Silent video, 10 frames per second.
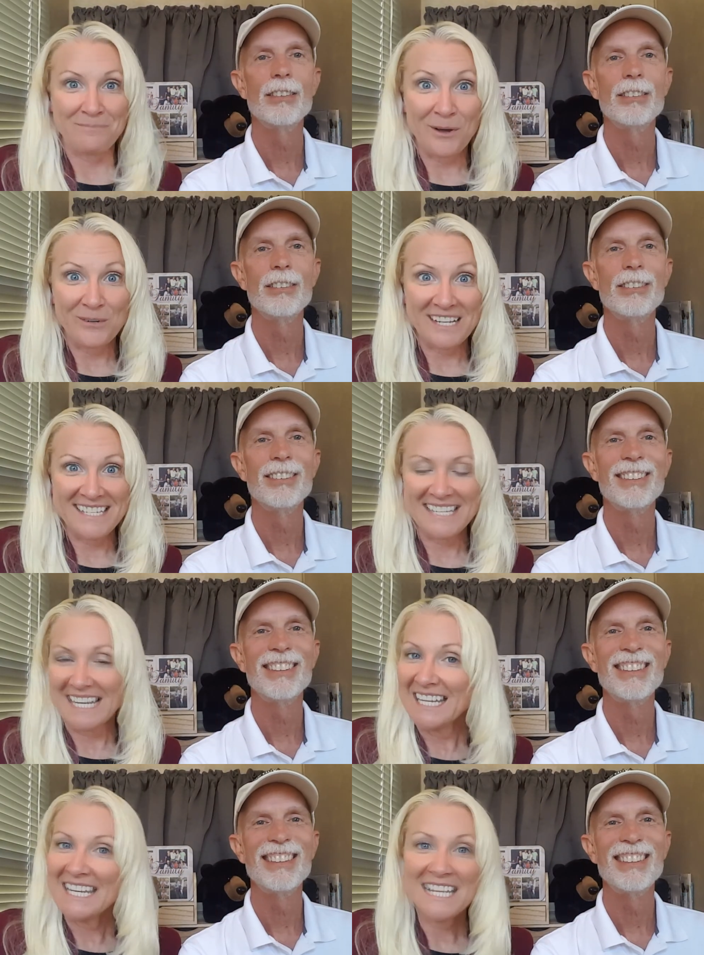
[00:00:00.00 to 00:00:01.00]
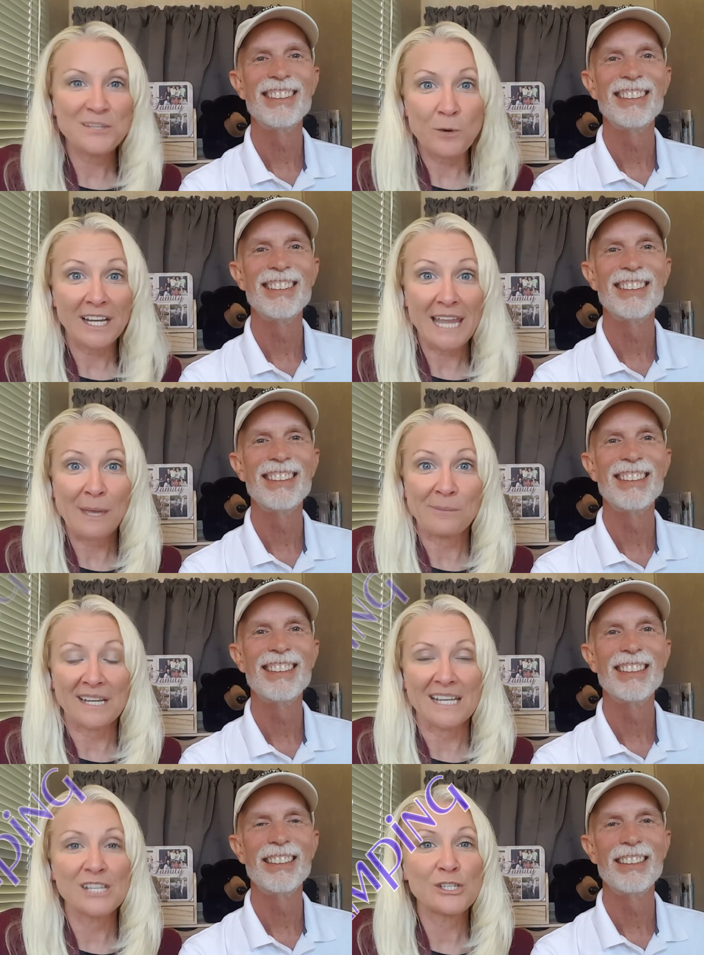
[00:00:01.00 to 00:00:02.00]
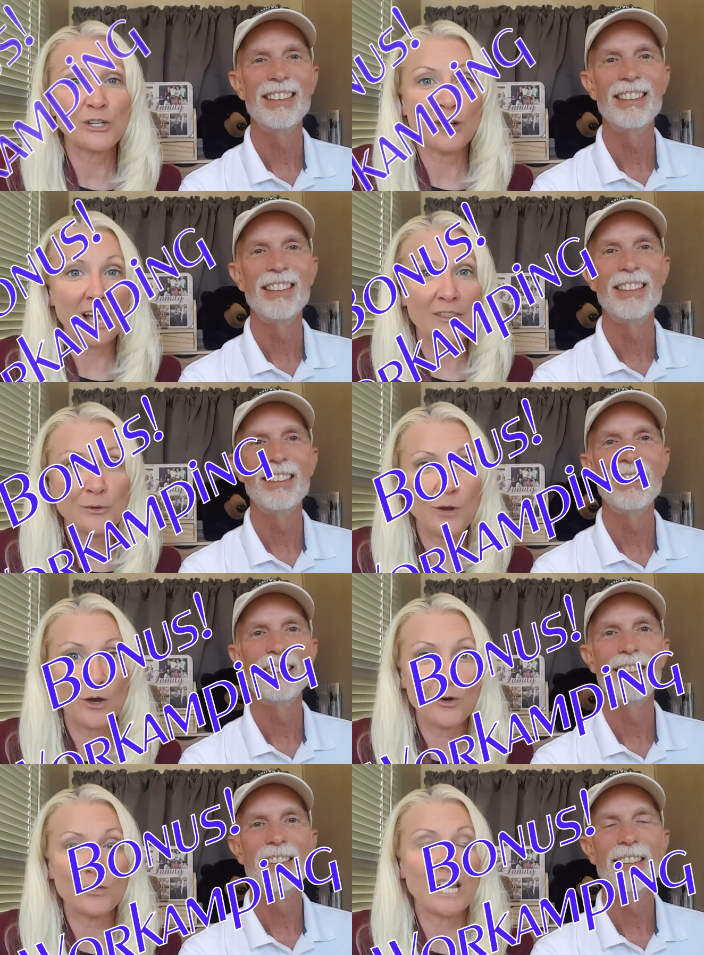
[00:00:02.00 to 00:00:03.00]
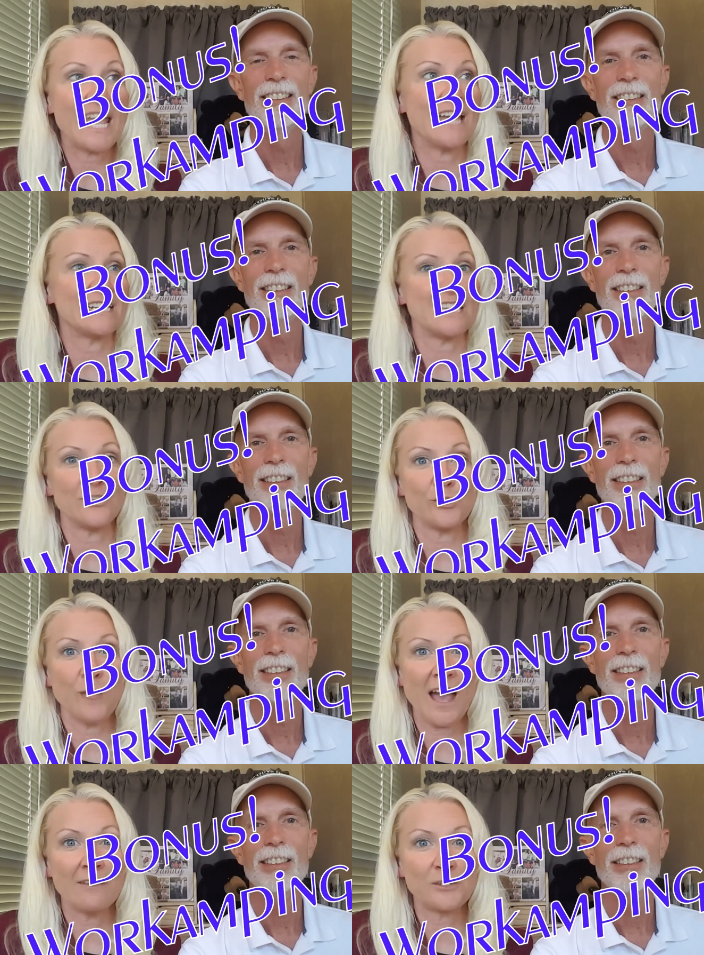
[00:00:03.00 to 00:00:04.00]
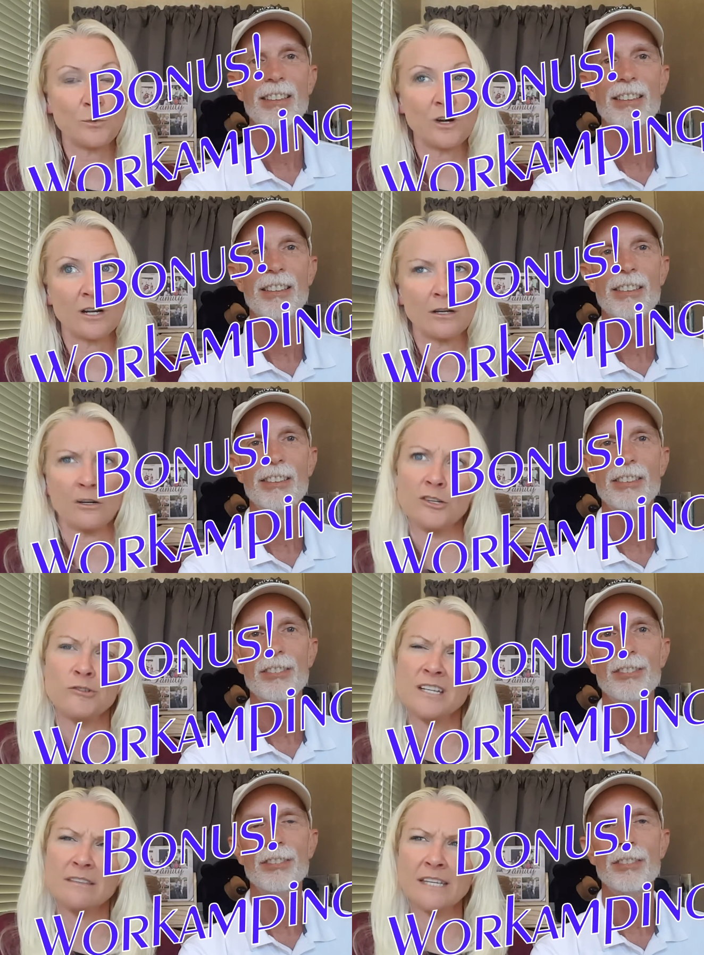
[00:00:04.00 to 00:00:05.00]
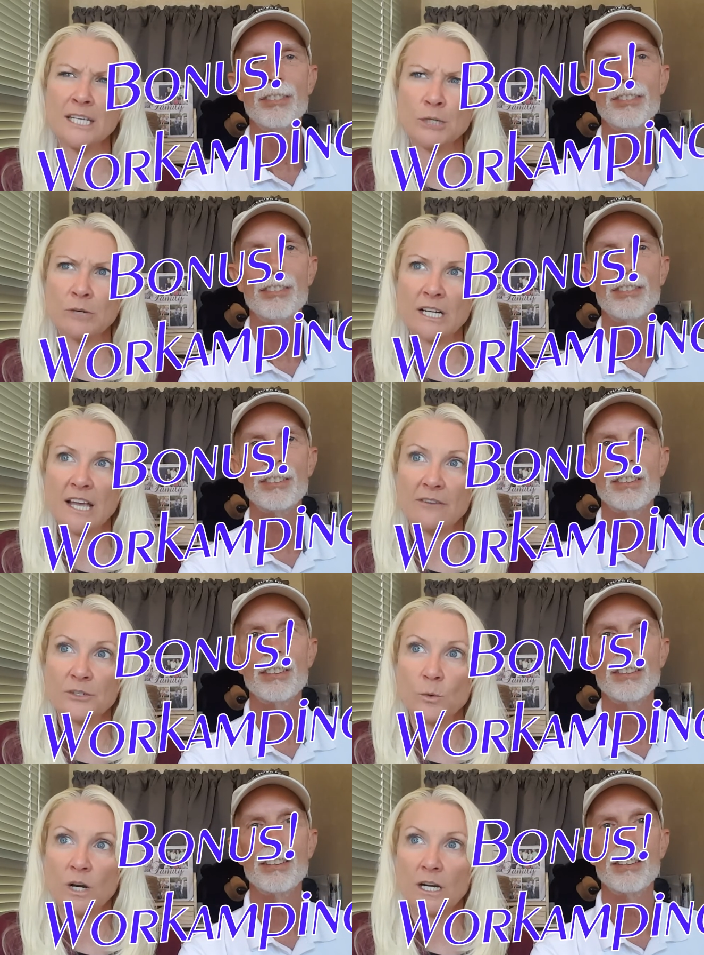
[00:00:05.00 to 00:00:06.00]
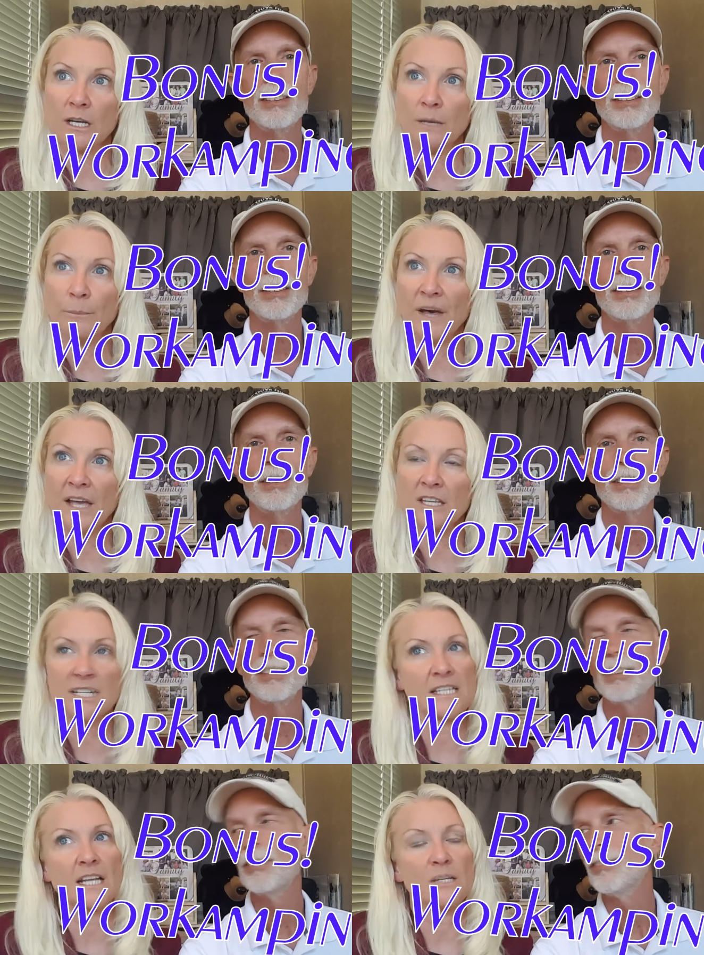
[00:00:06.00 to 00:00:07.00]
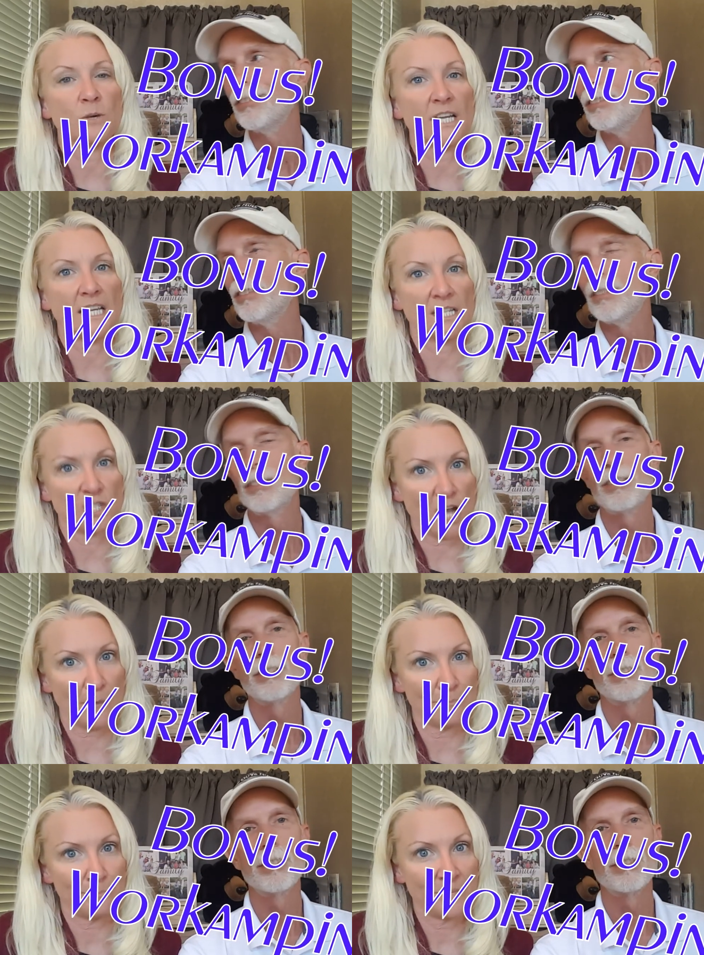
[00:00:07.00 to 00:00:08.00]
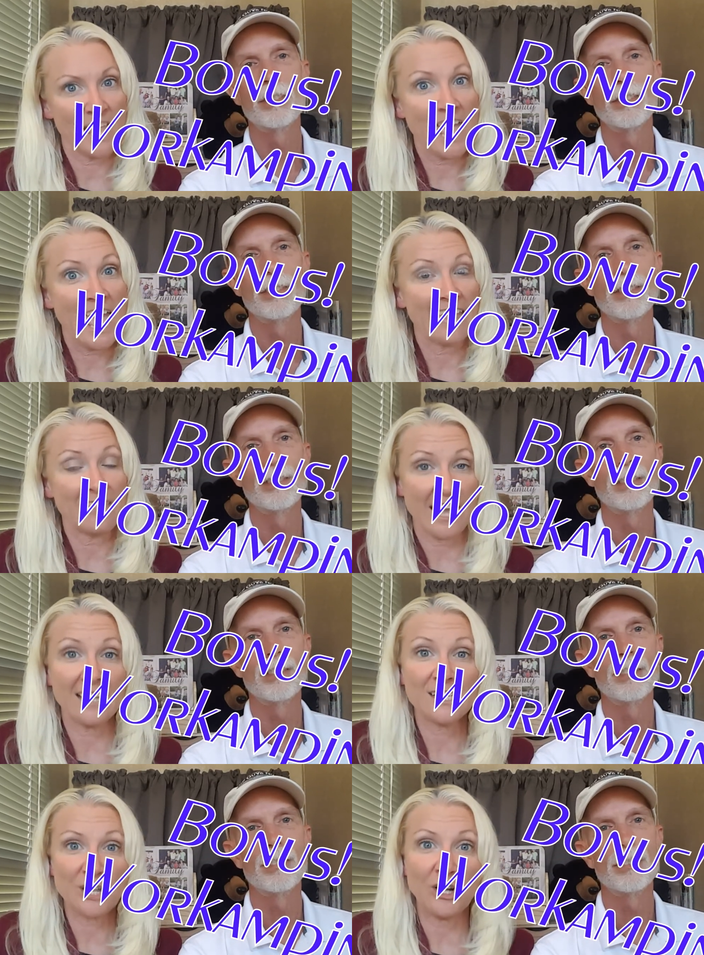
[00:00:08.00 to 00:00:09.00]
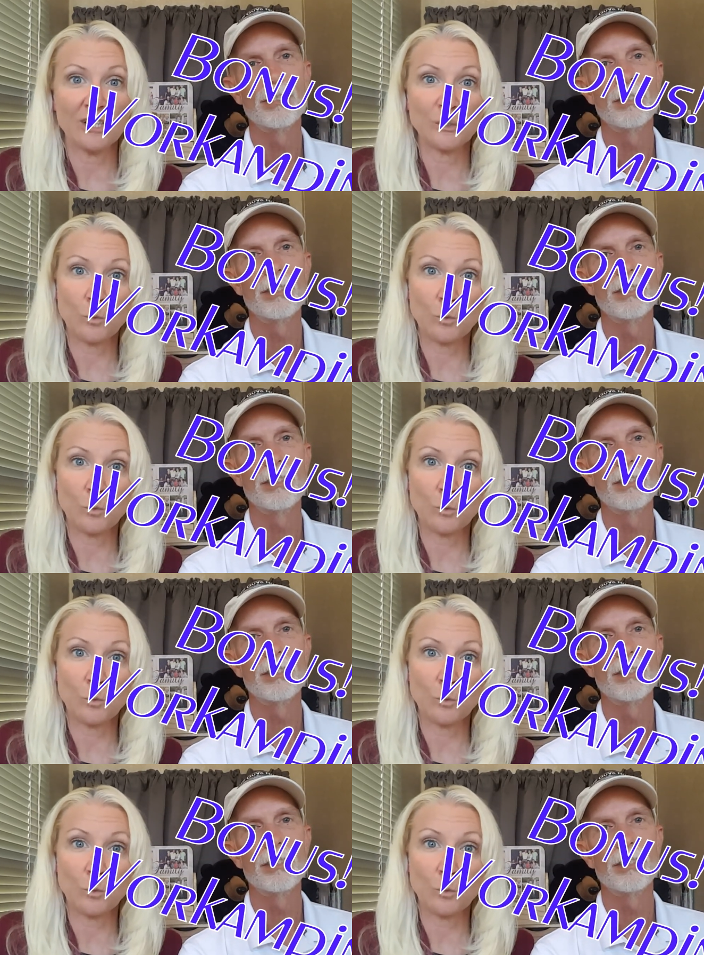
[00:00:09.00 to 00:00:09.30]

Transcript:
Speaker 1: bonus is work camping. So you're on the road and either you have to work or you didn't think you were going to have to work, but you decided you want to get a job. That is called